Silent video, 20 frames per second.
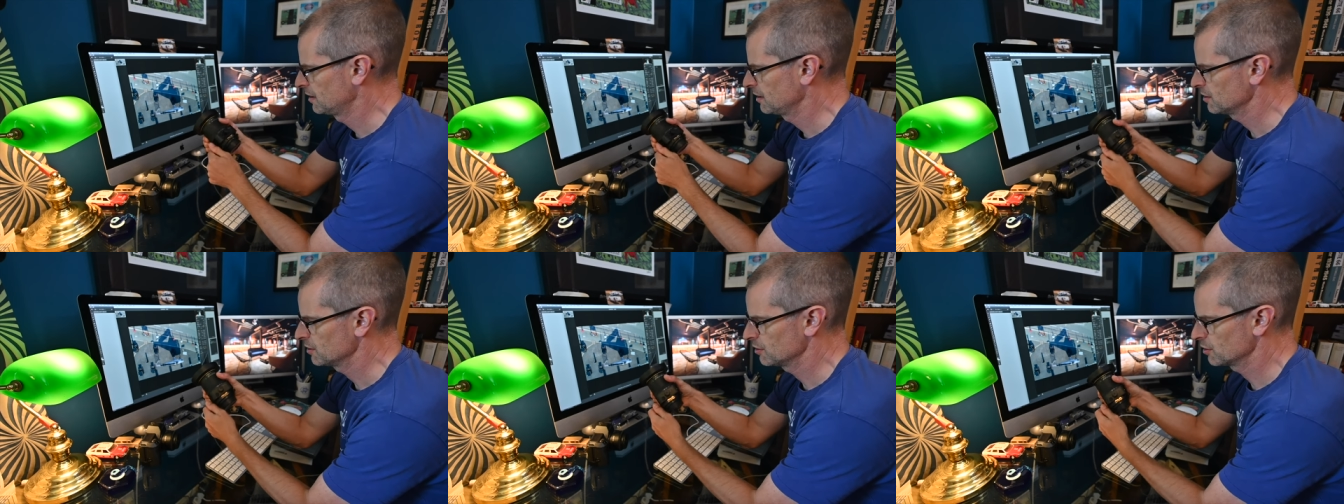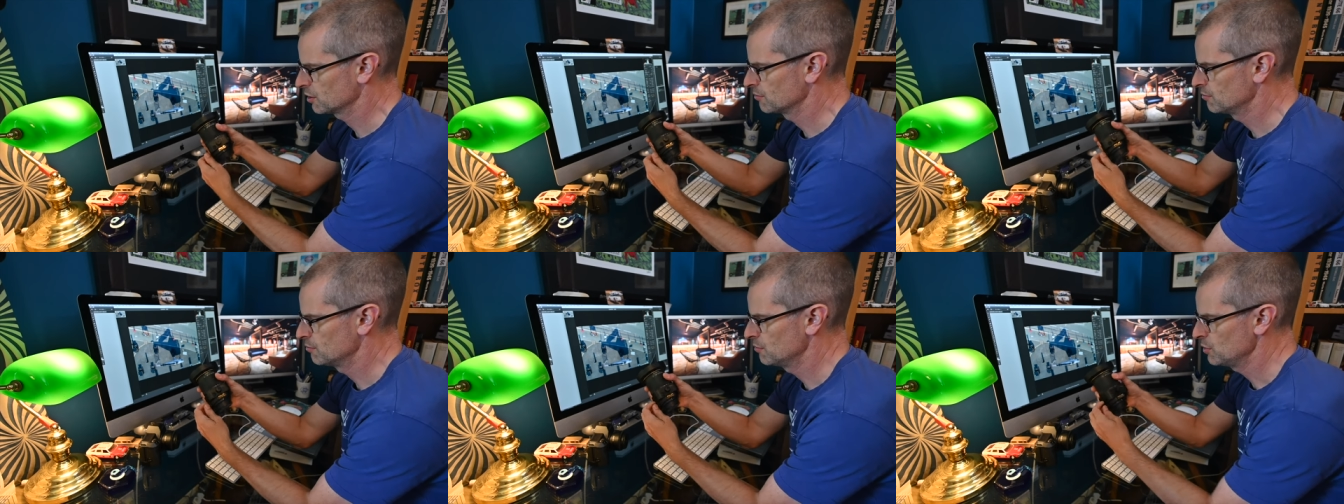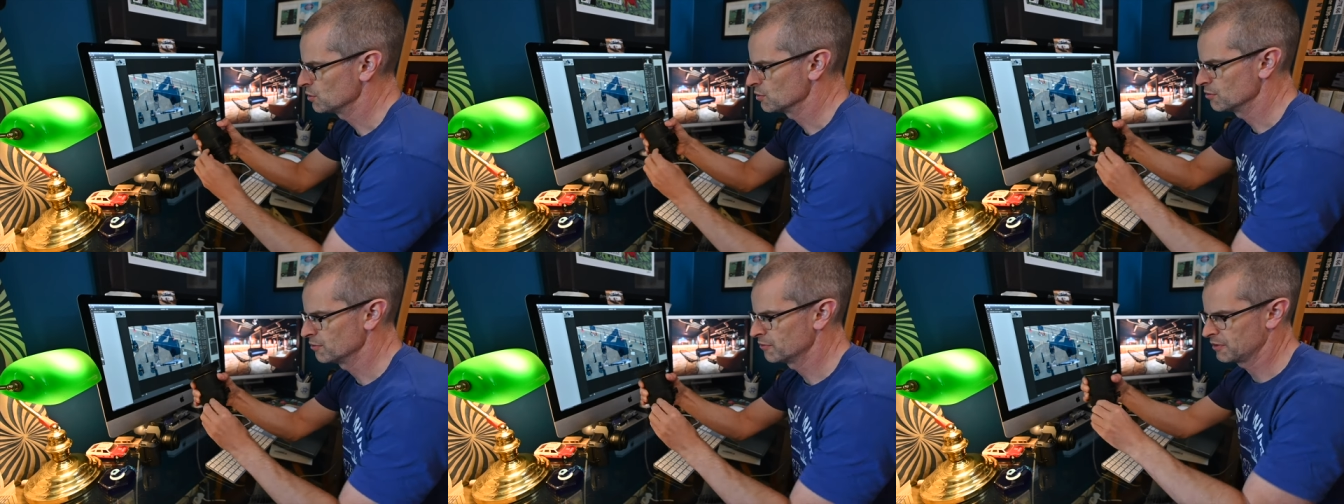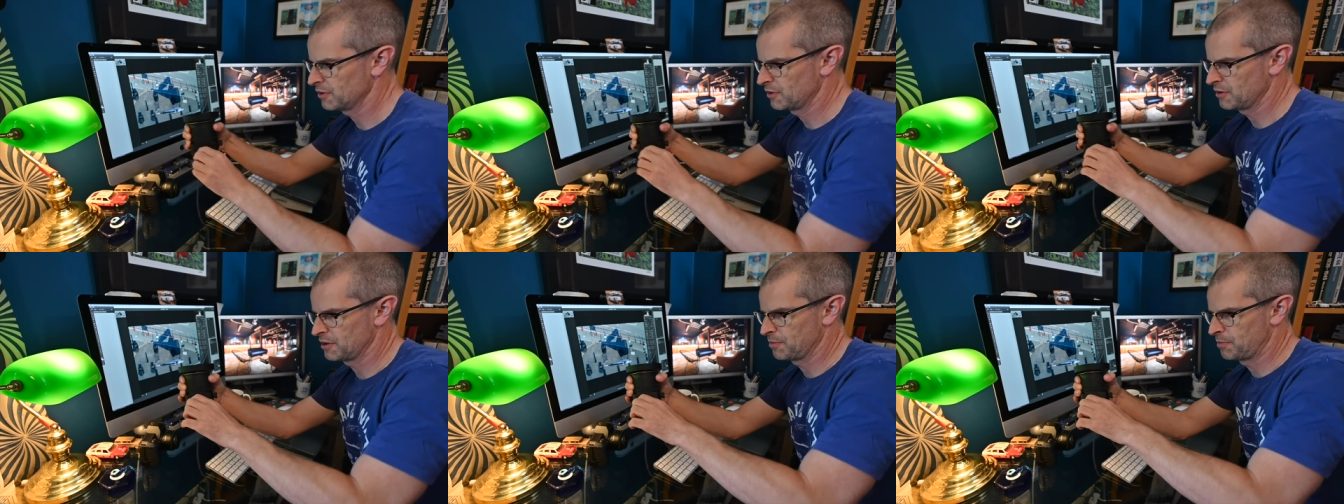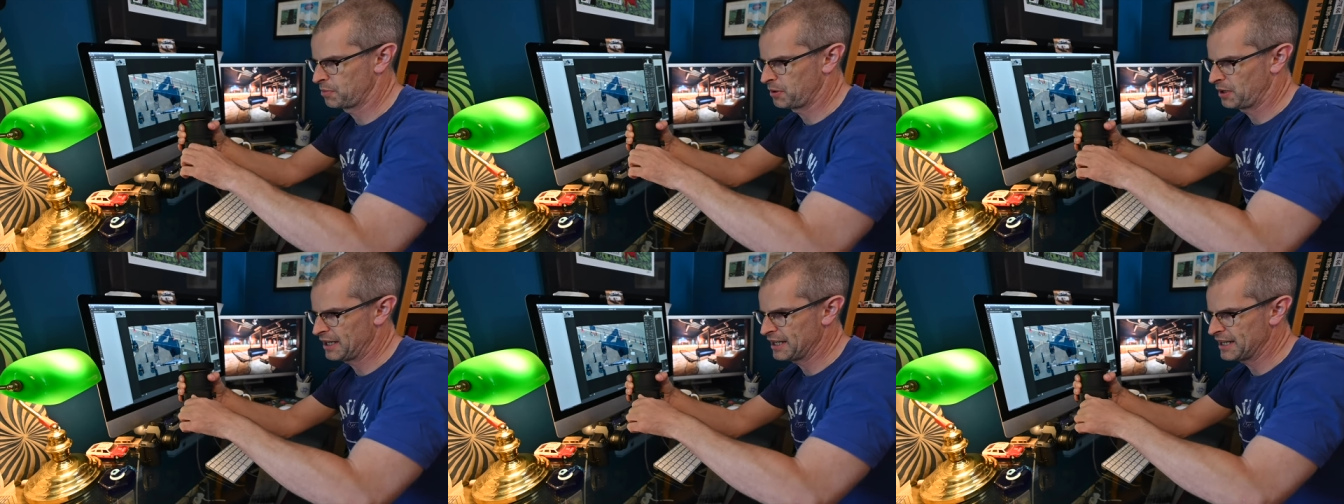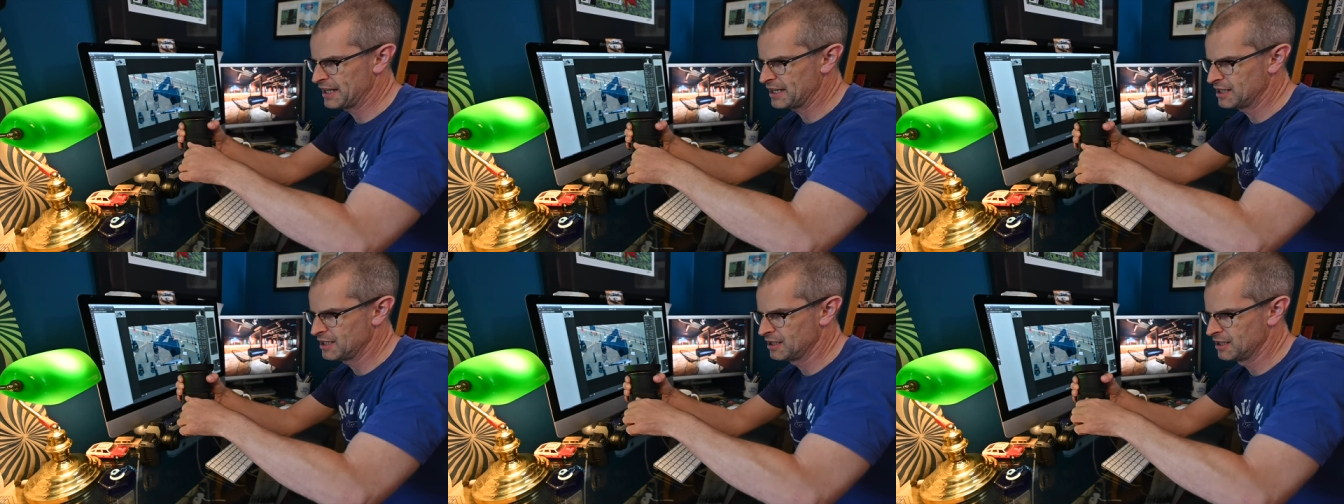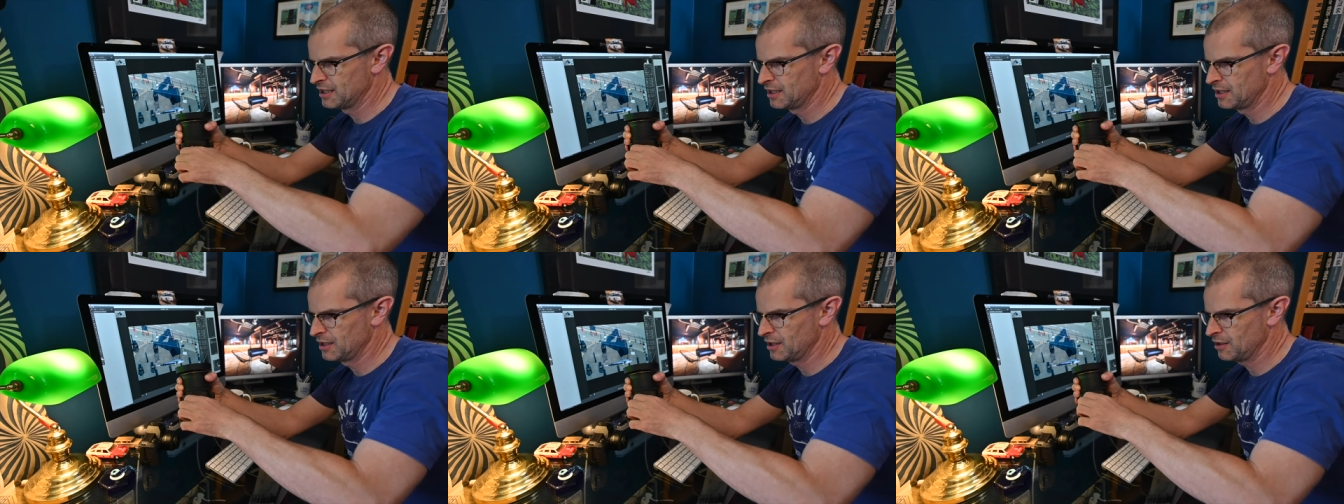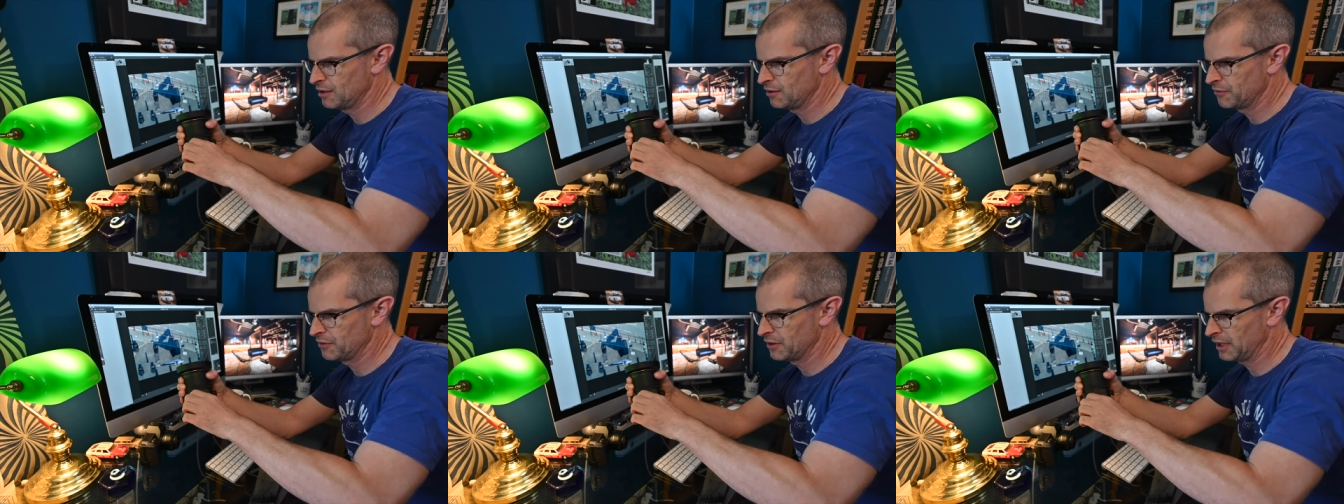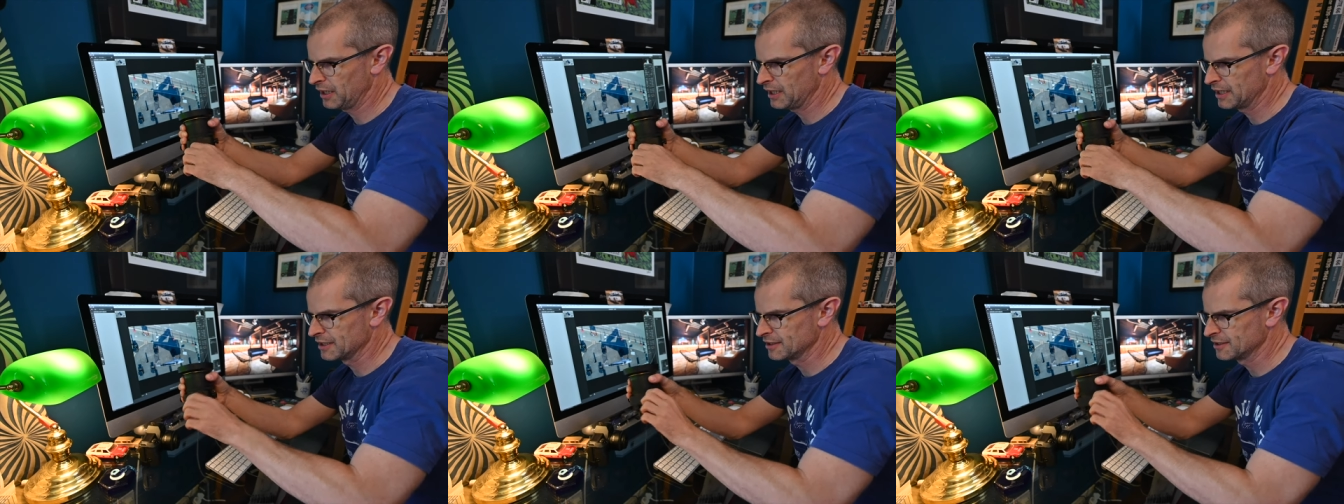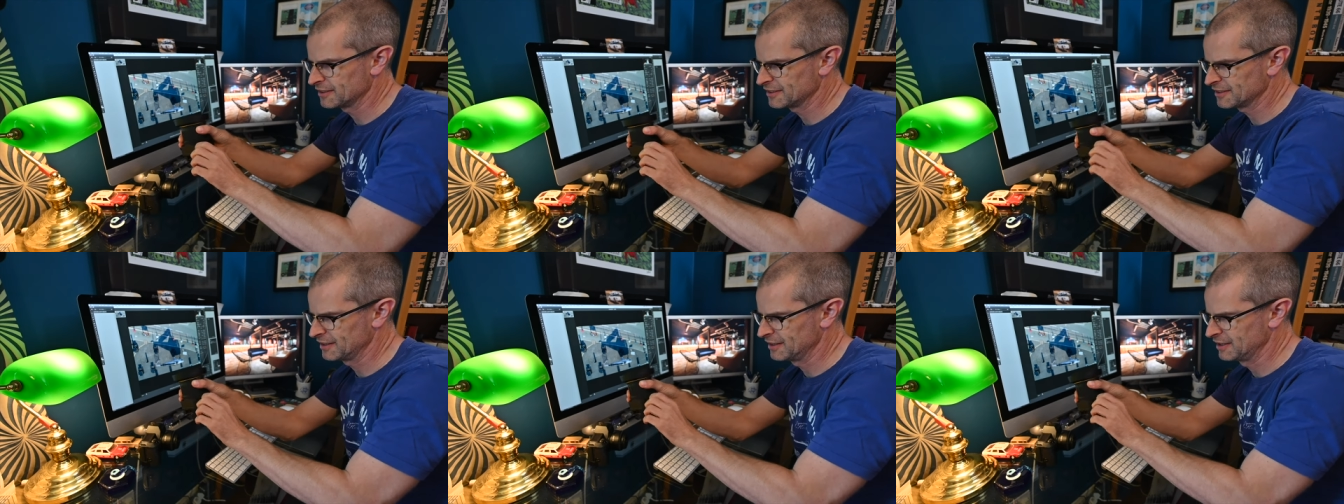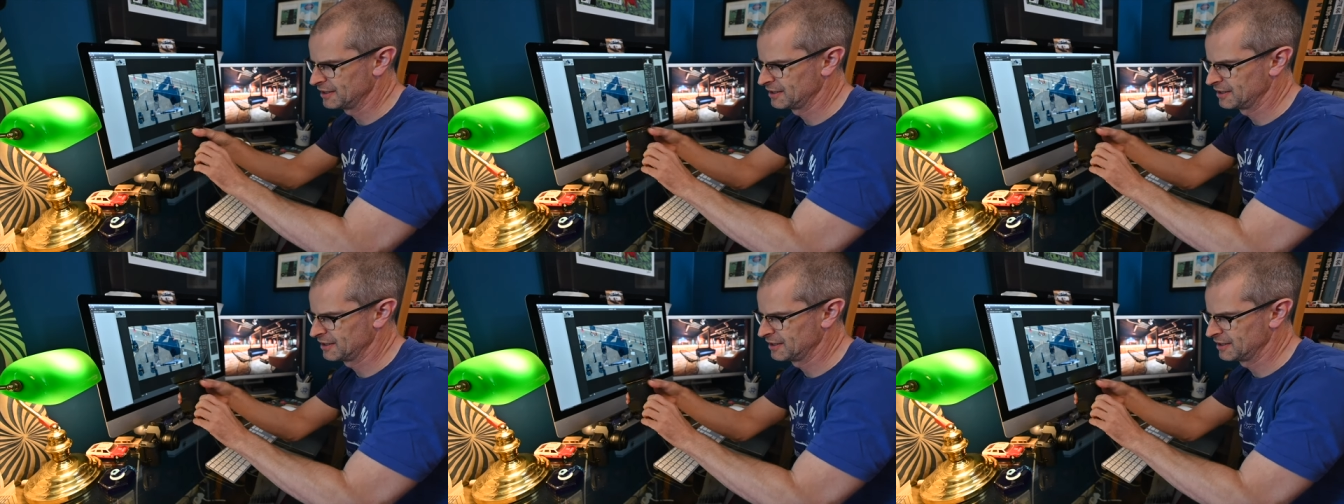you can move the plane of the lens